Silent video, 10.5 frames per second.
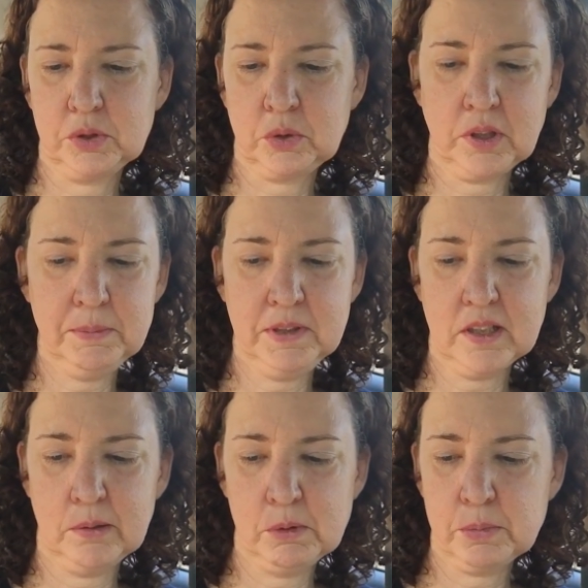creamy
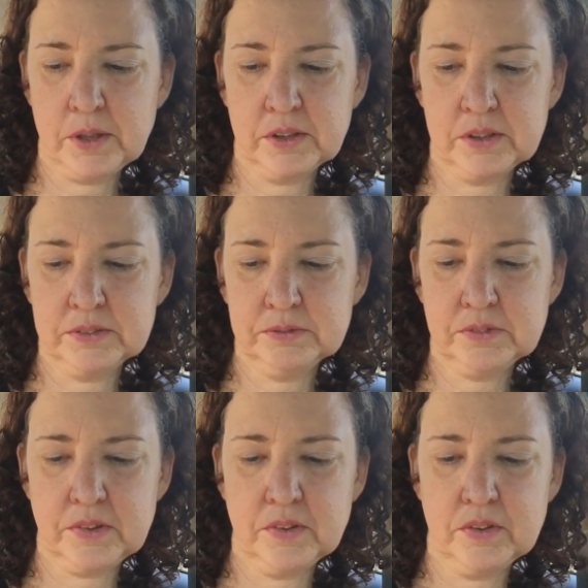almond butter.
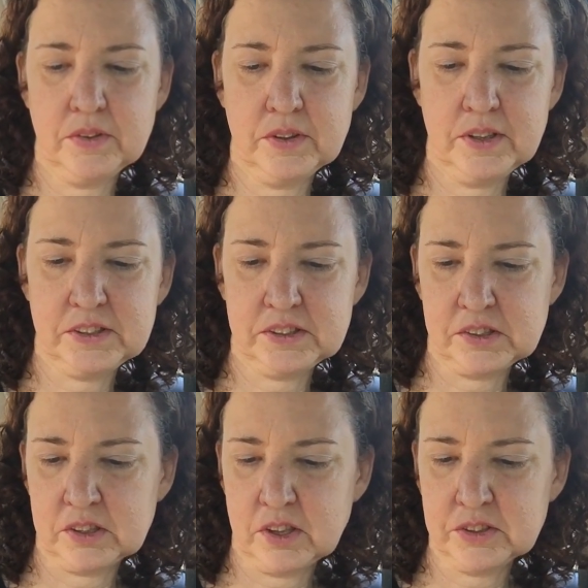This is
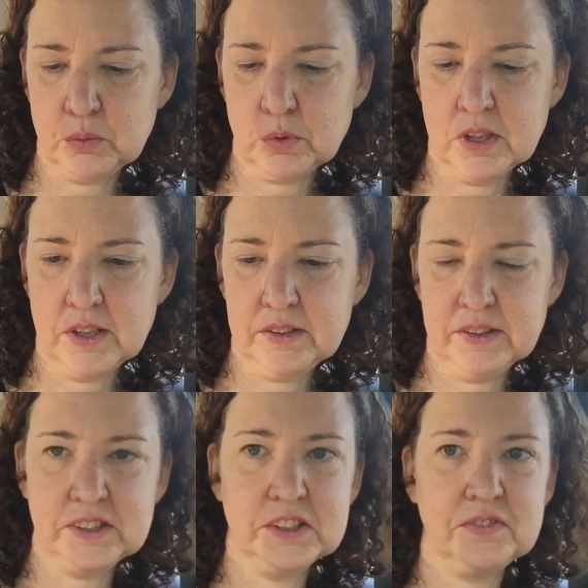a salted one.
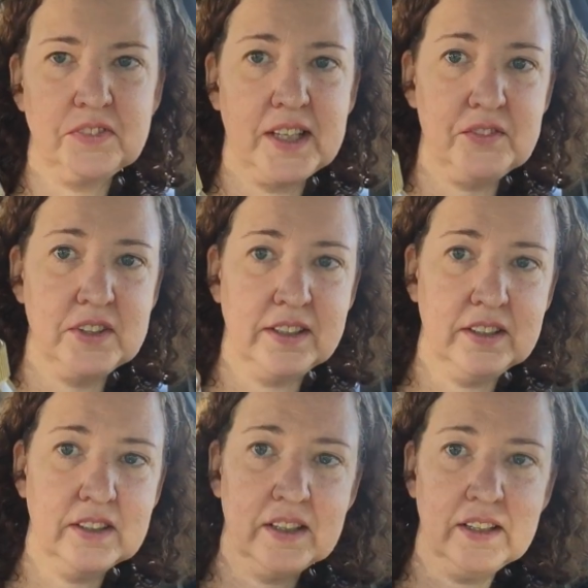This is
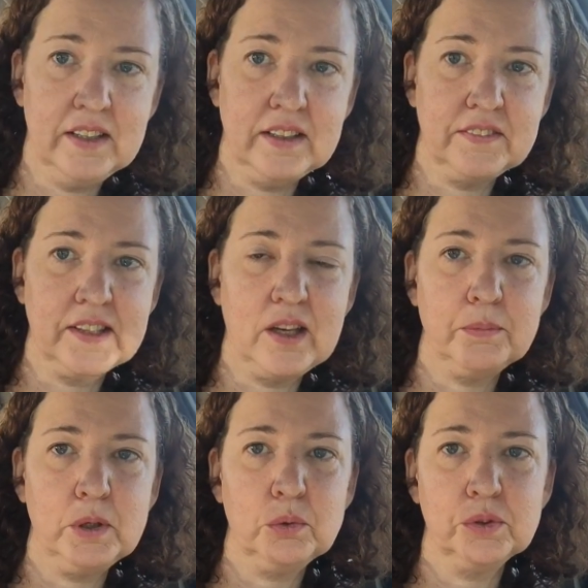$5.99. I thought it
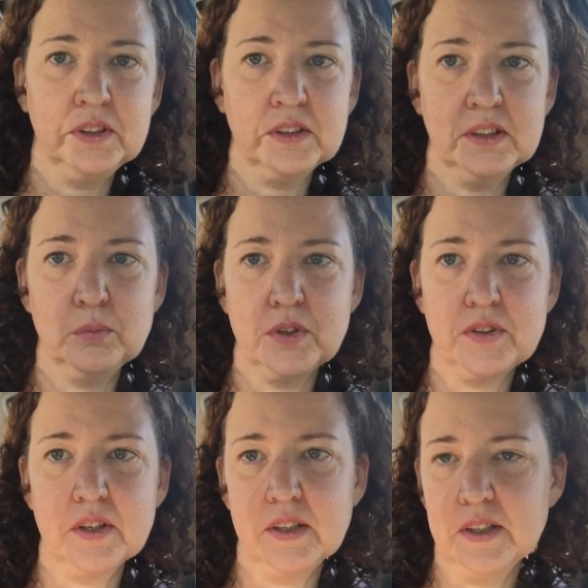would be really good
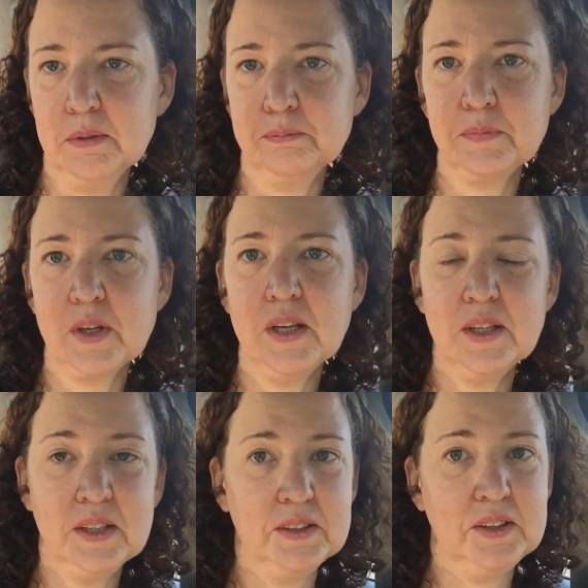with, um,
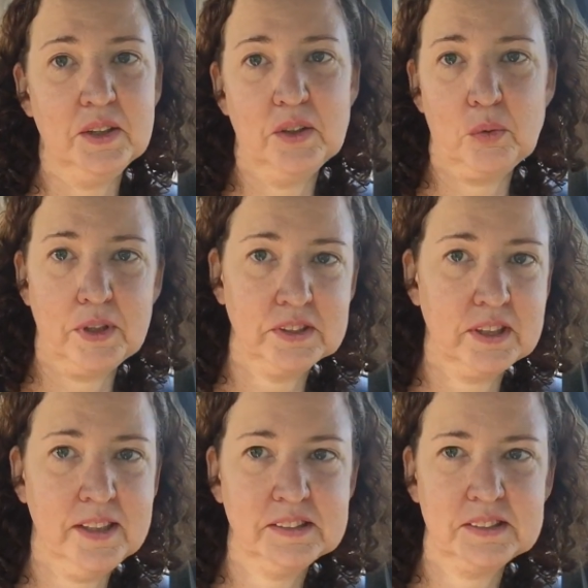you know, the rice
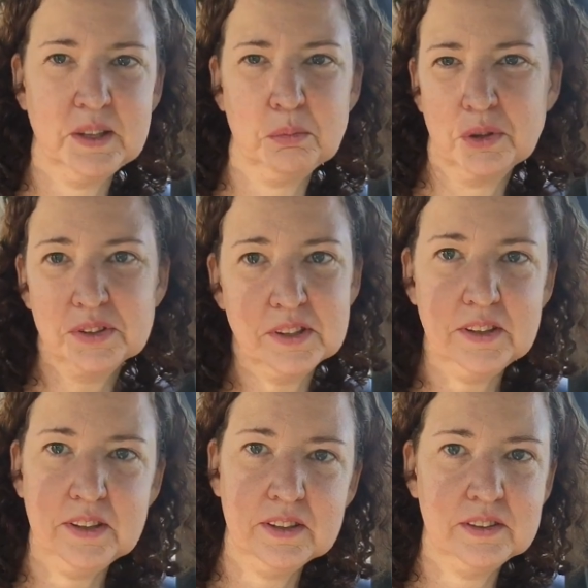cakes, a little
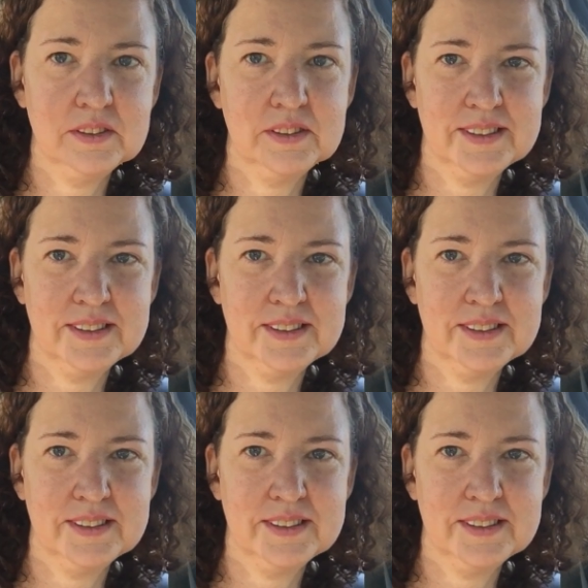protein, you know.